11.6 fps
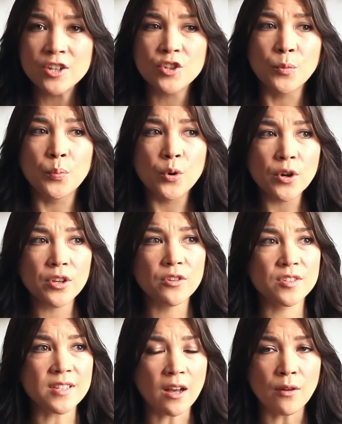to put
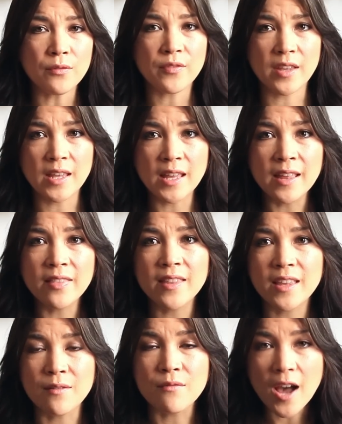yourself in
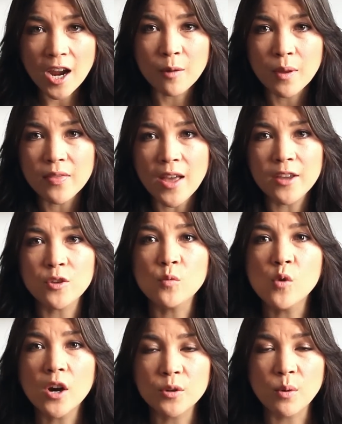the environment that you
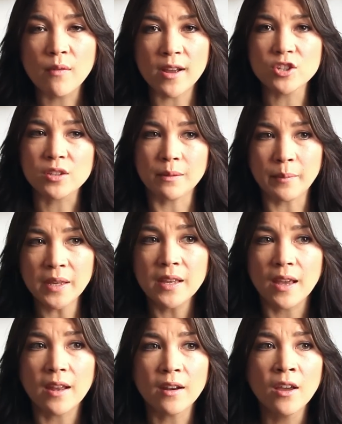want to eventually
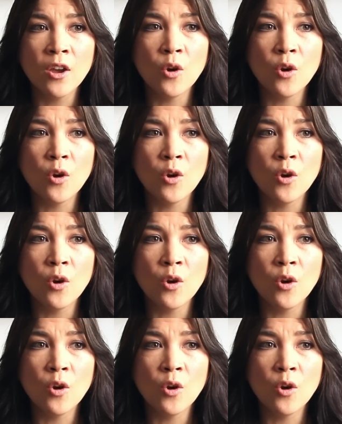be in.